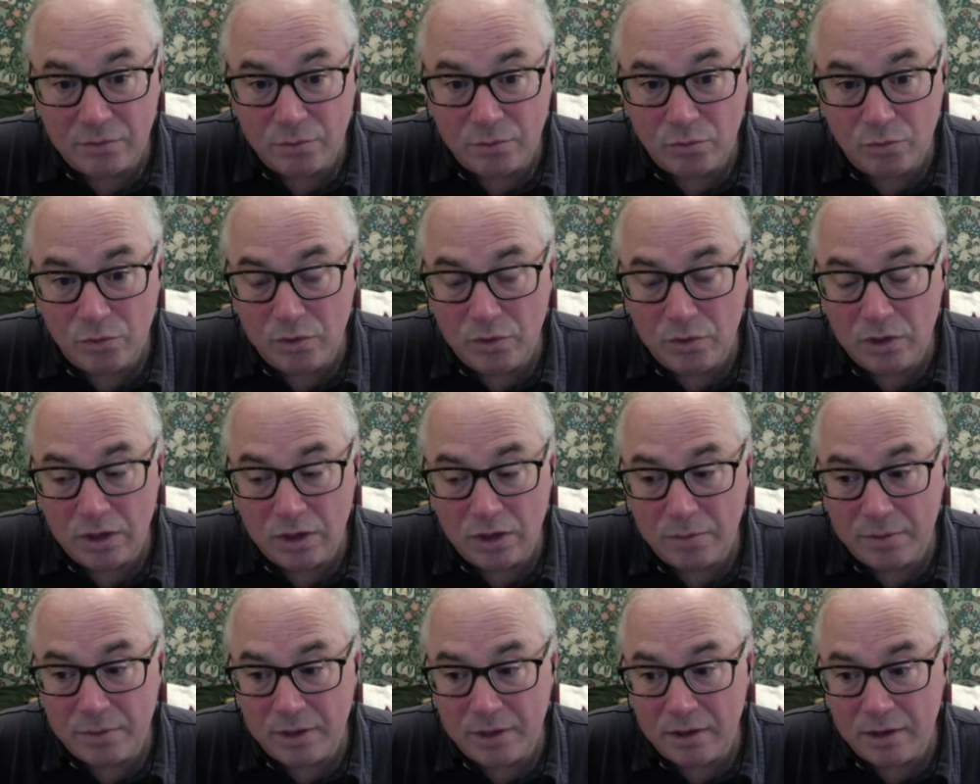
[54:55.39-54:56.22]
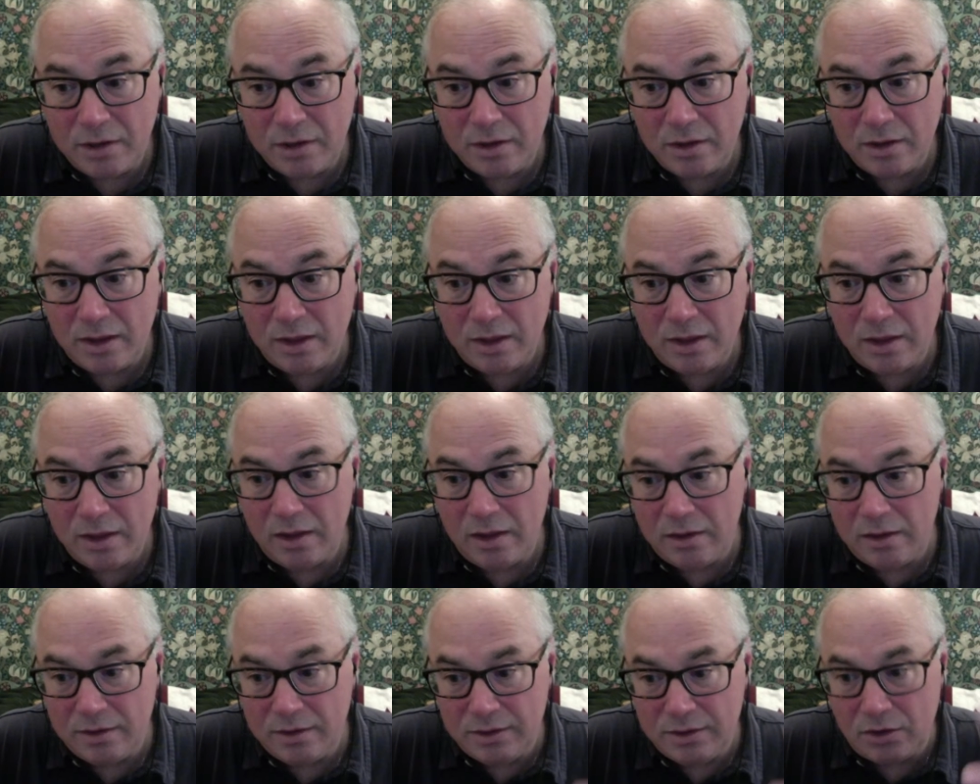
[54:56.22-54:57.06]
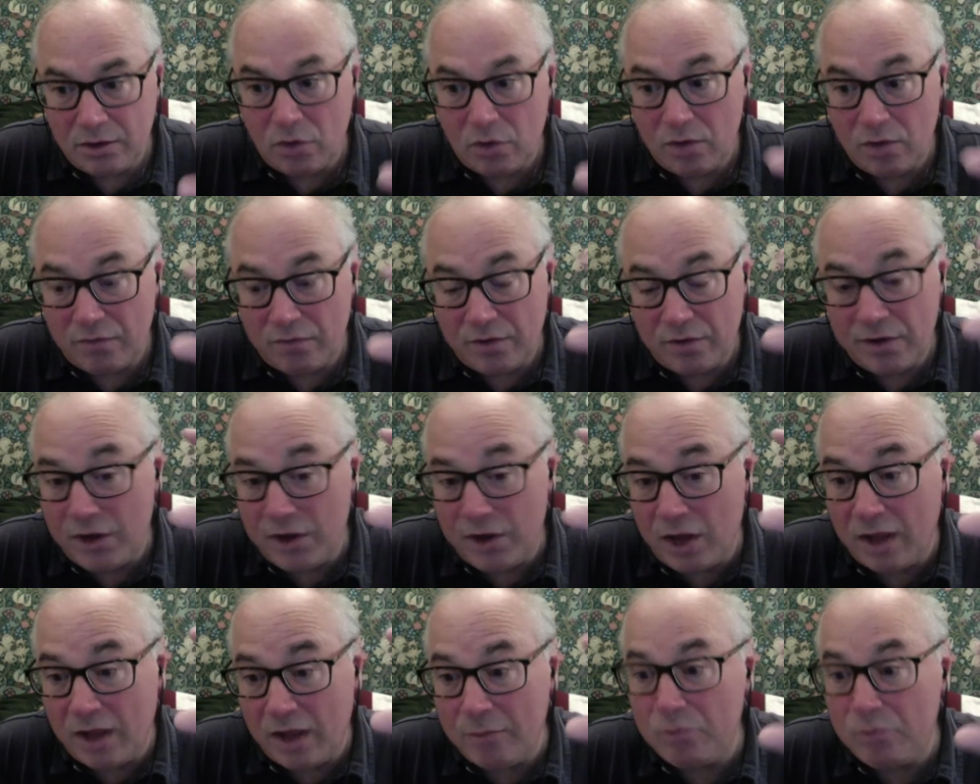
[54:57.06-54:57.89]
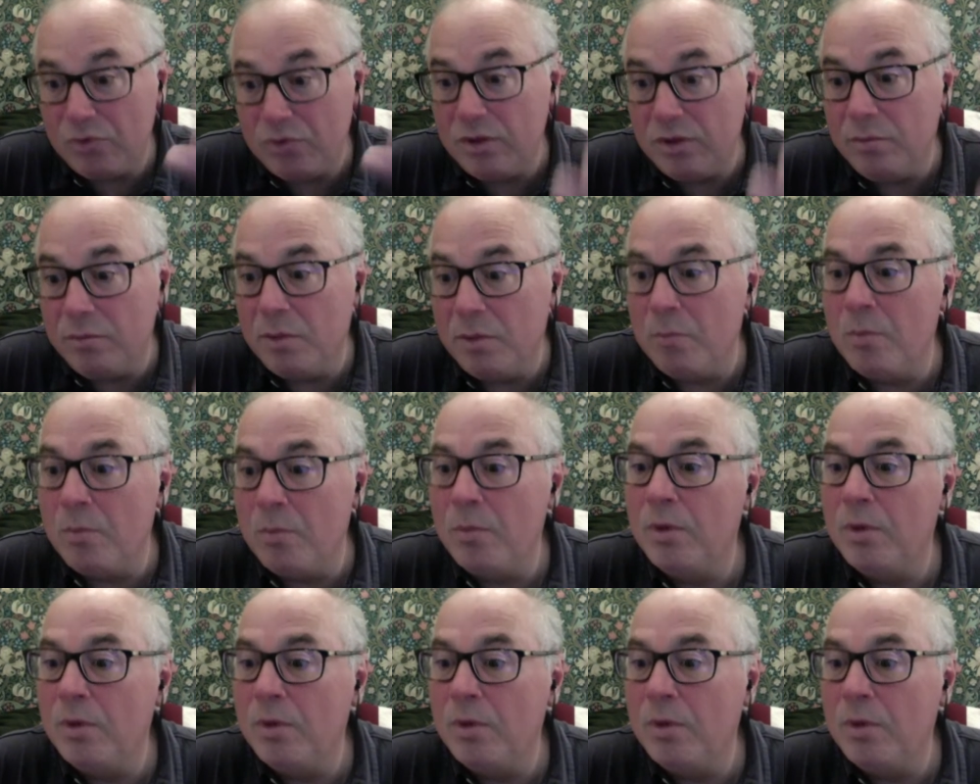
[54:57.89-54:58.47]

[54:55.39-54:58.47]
We're going to pay, a, you know, a very high premium.